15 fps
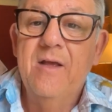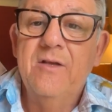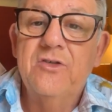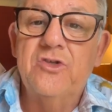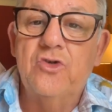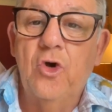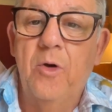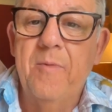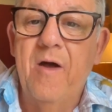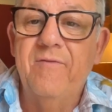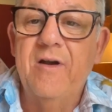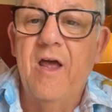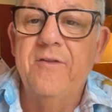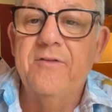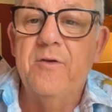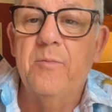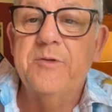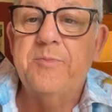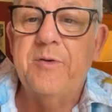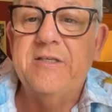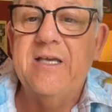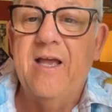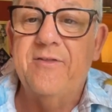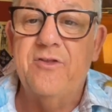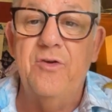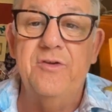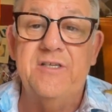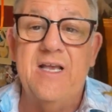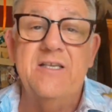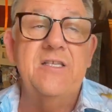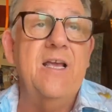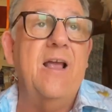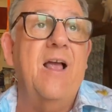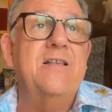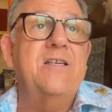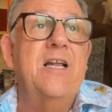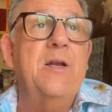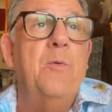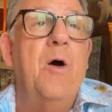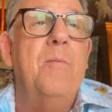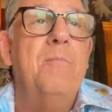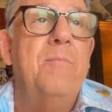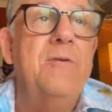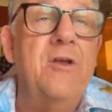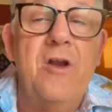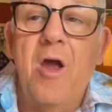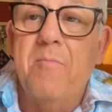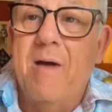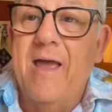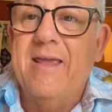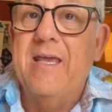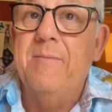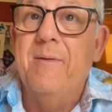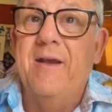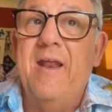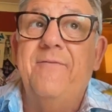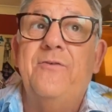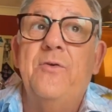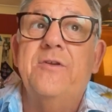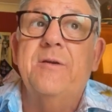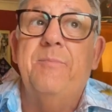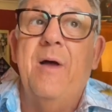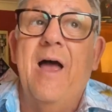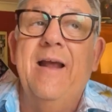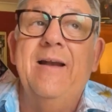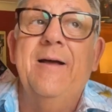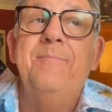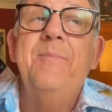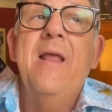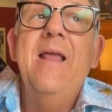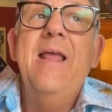Storm over London was pretty enthusiastic. I tell you what, you know Mikey, my nephew, is a pilot.